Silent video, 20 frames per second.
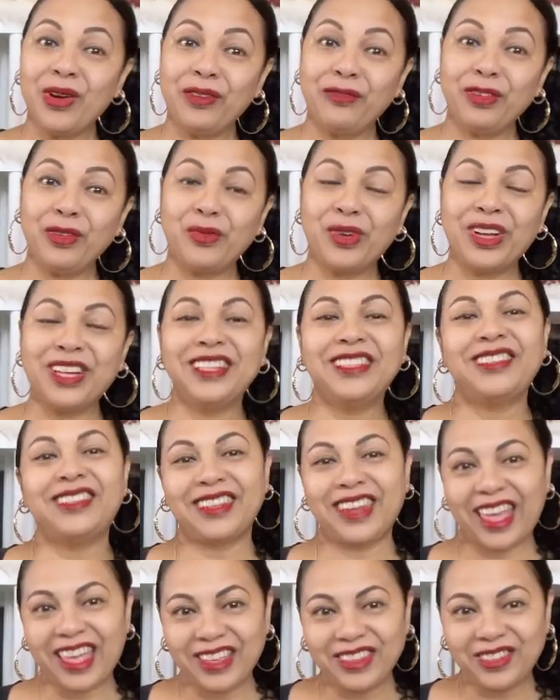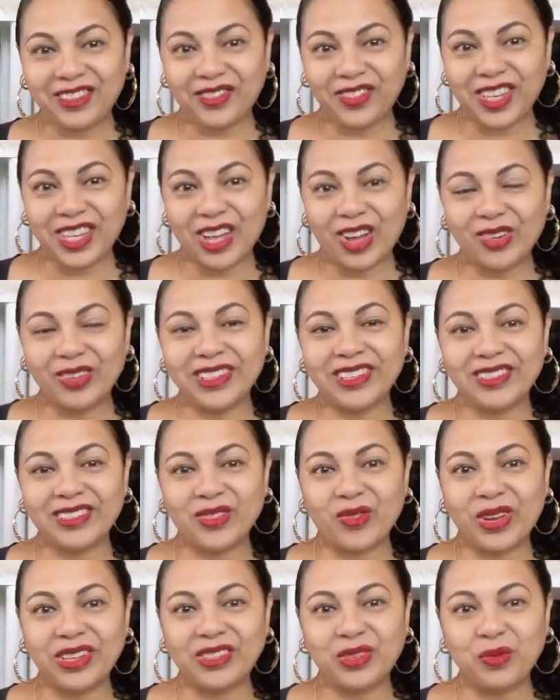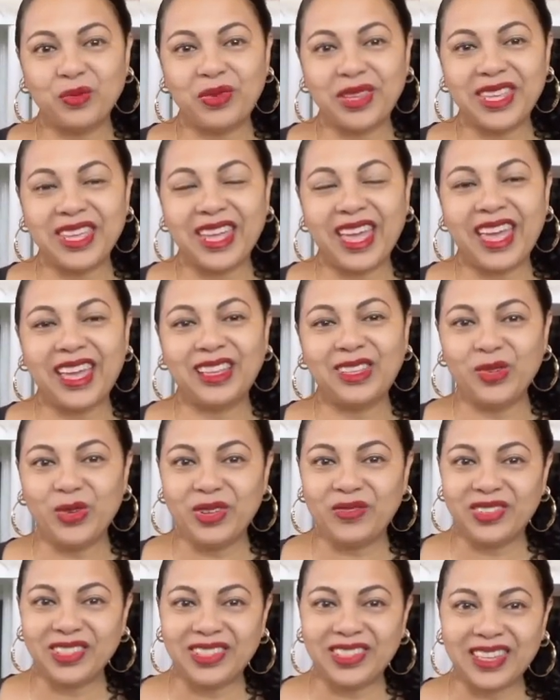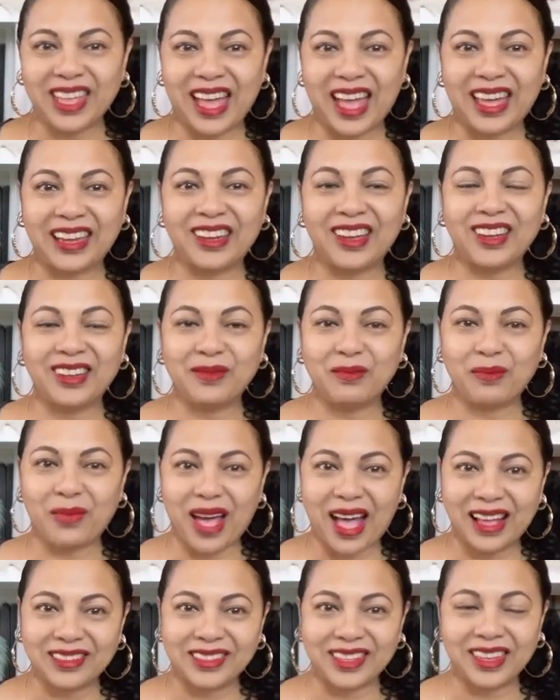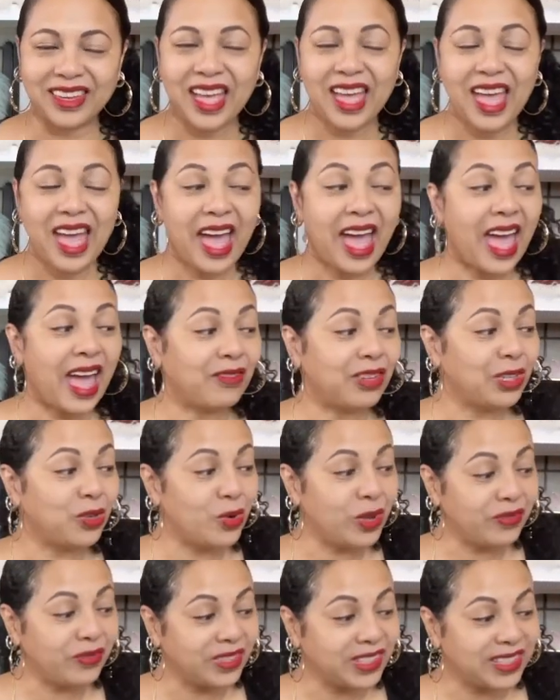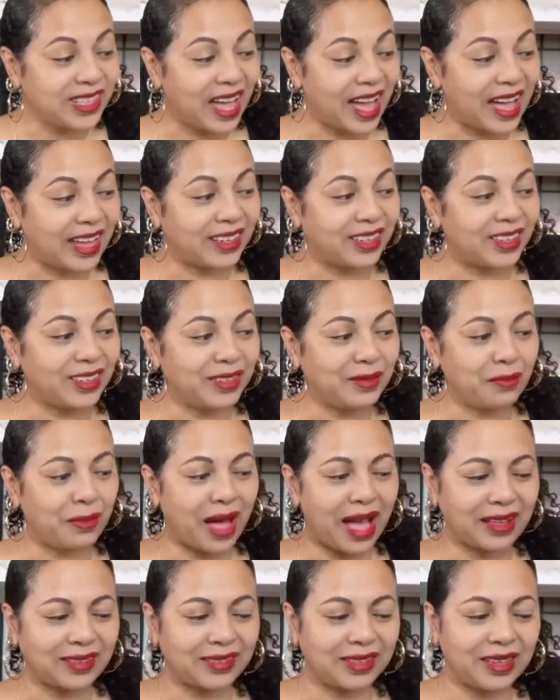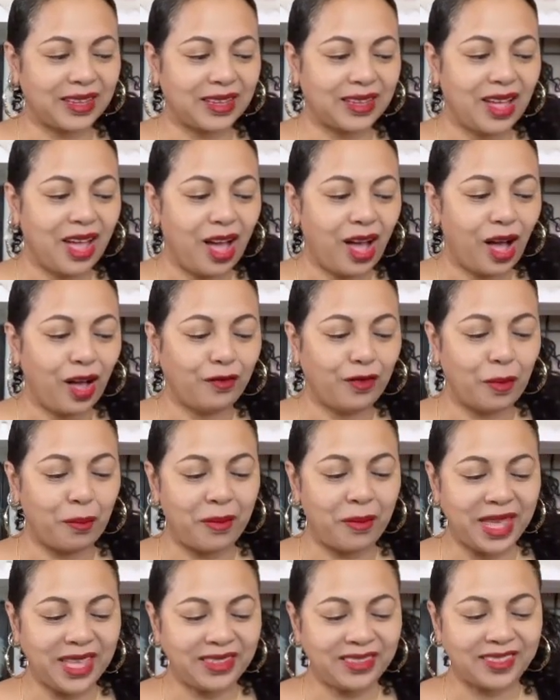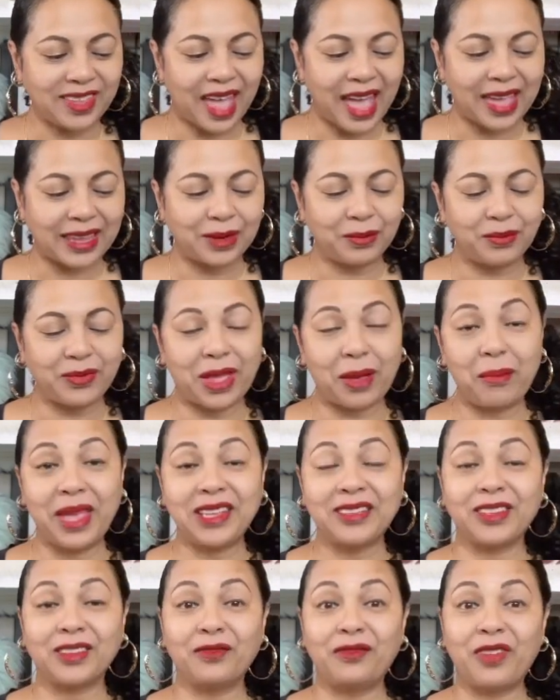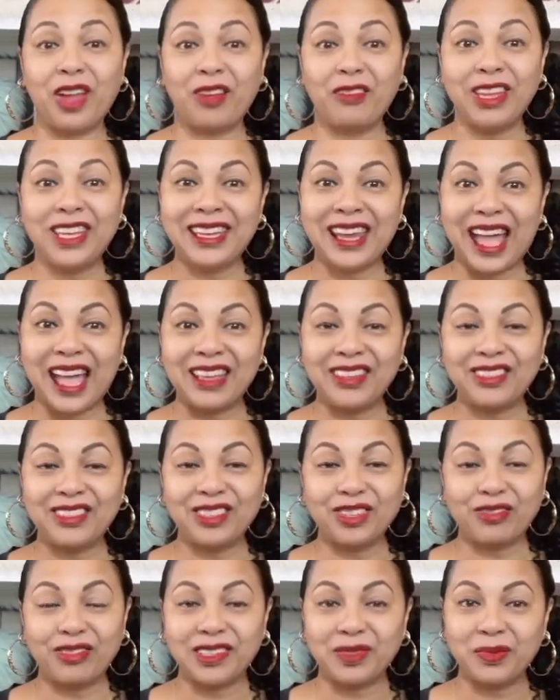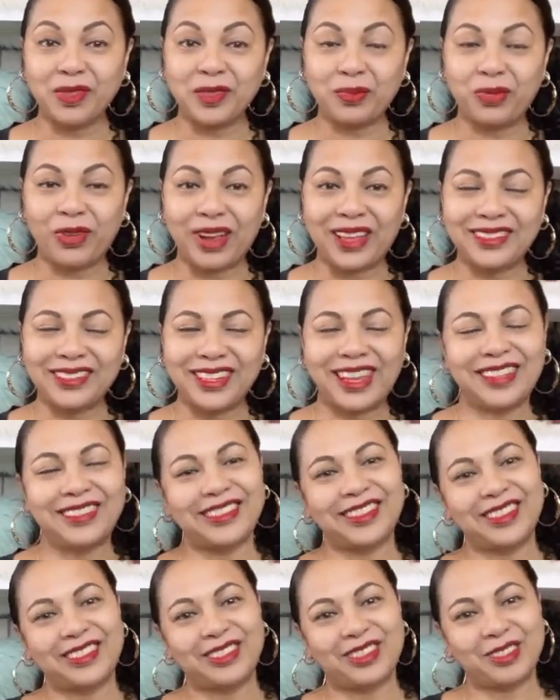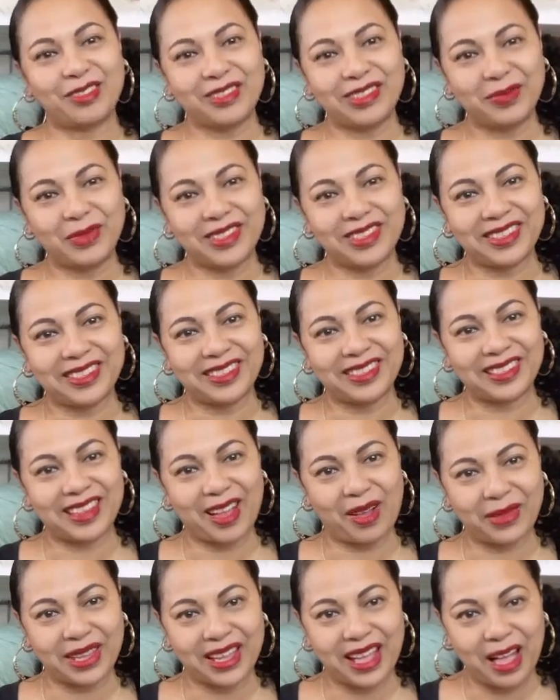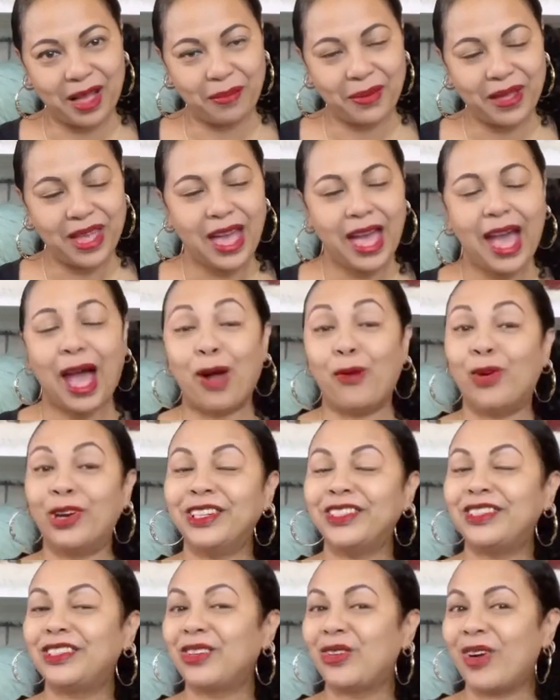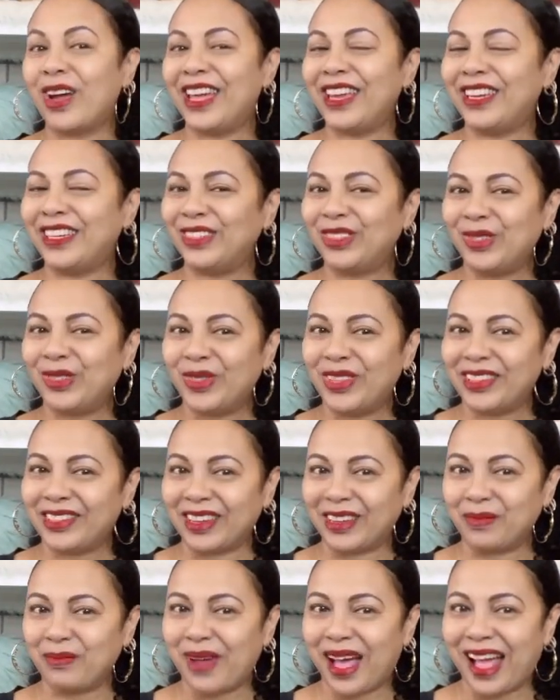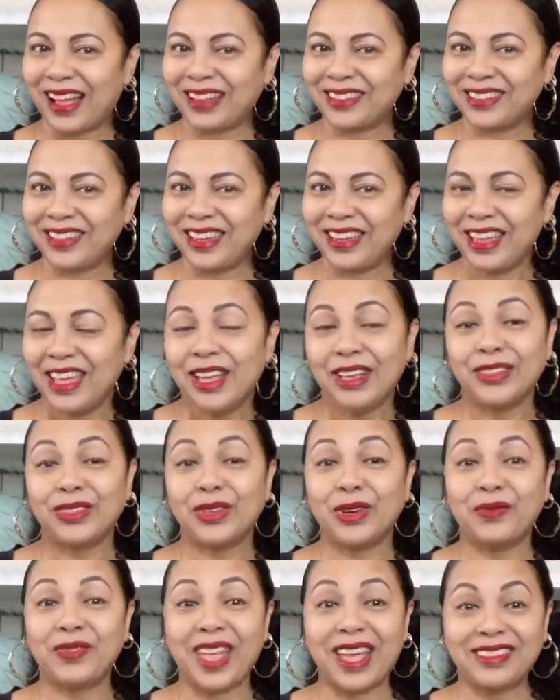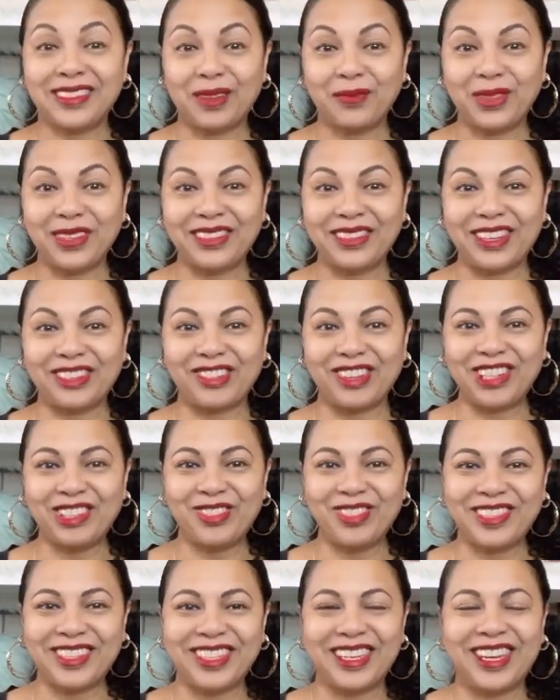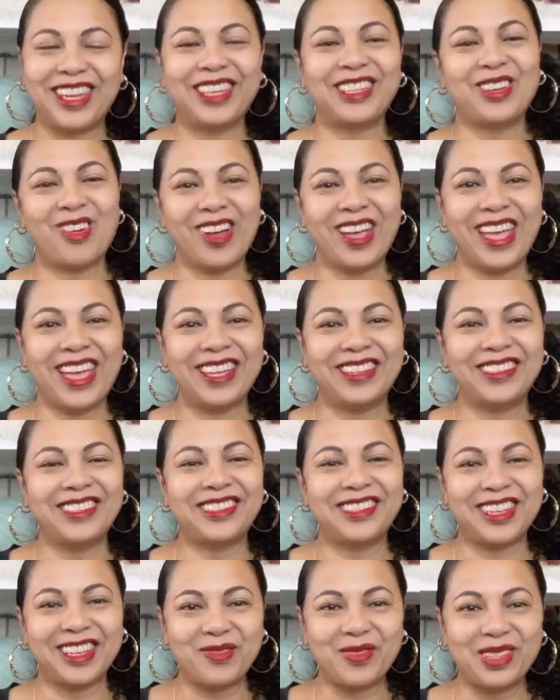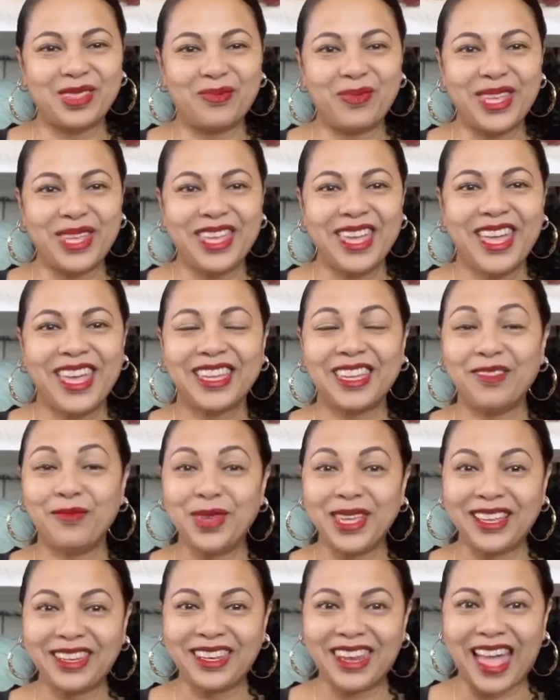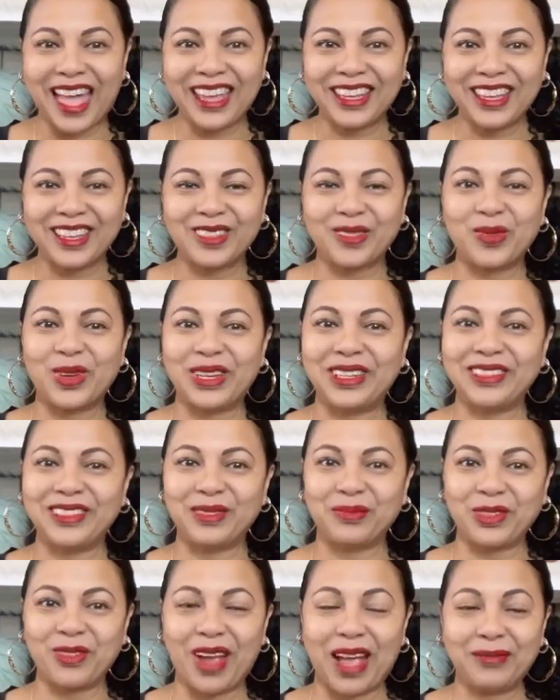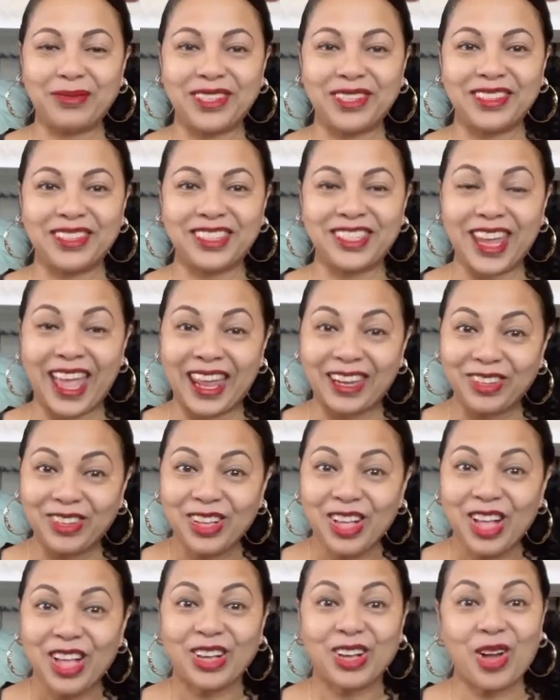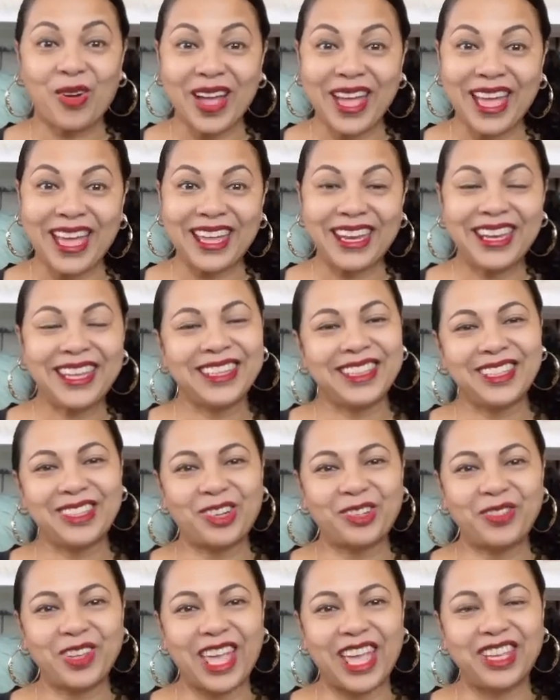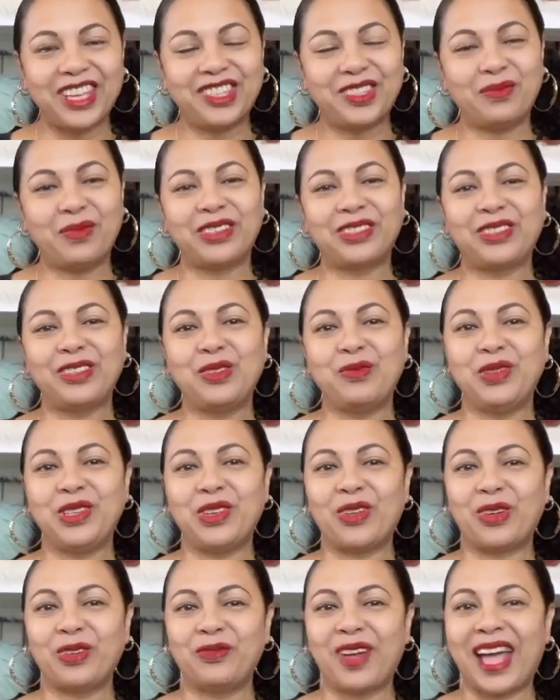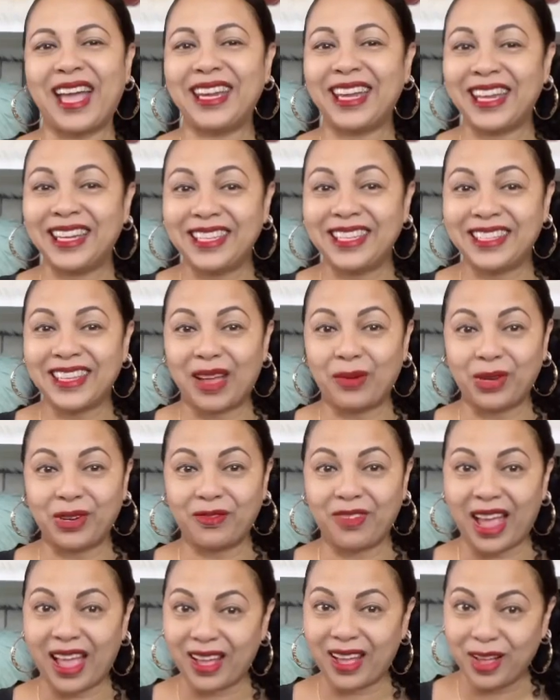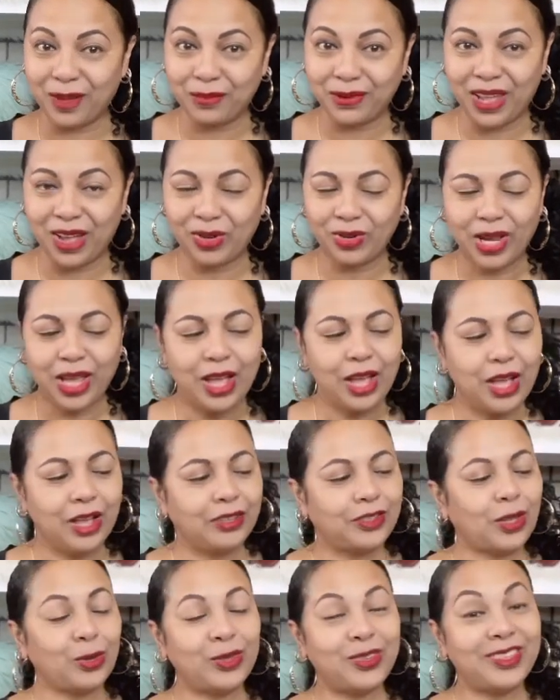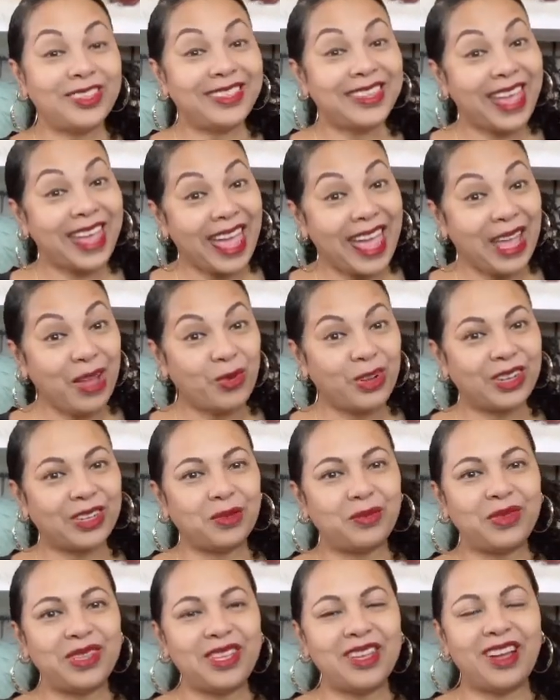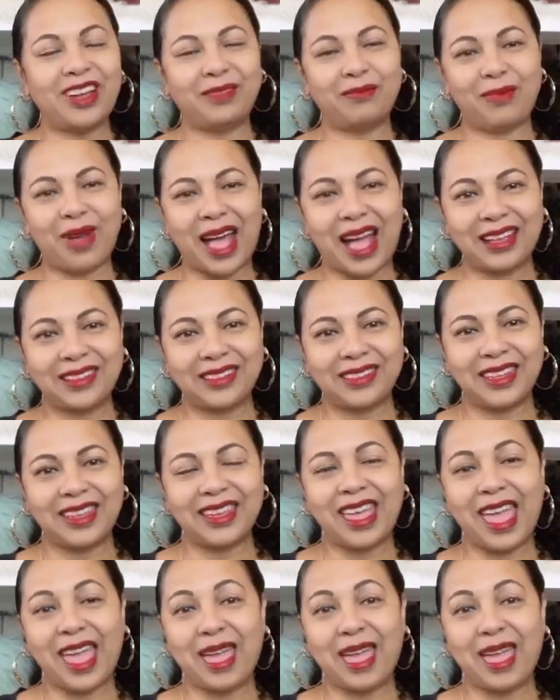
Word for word: everyone. Today's video is going to be a Louis Vuitton unboxing. I have a Louis Vuitton unboxing of a men's item that makes a very nice Christmas present. And since Christmas is coming up, I wanted to go ahead and do this unboxing. So if that's something that you're interested in, go ahead, stick with me, give me a like as well as subscribe to the channel. Go ahead, hit the notification bell so you'll be notified anytime whenever I upload. So today we're gonna be unboxing